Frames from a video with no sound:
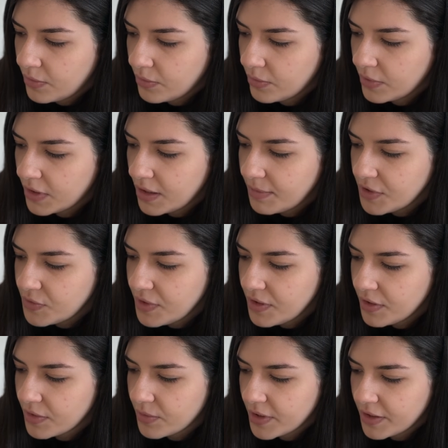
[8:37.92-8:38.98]
Really
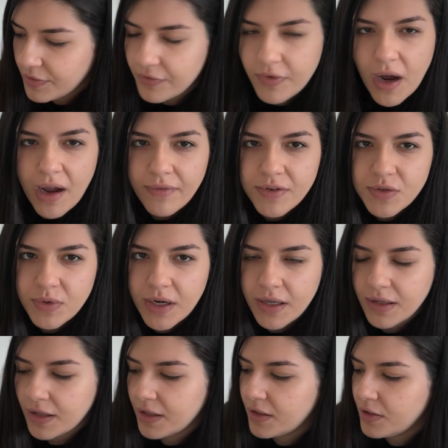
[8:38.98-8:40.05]
between 3 and 5 is what I
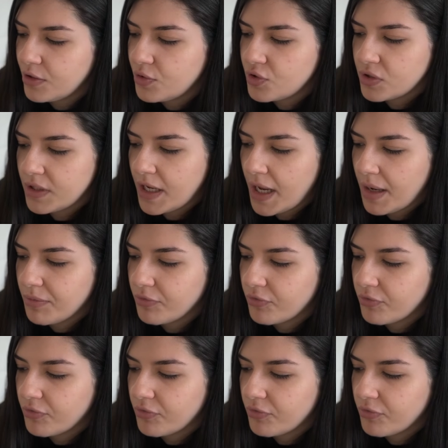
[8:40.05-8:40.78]
like usually aim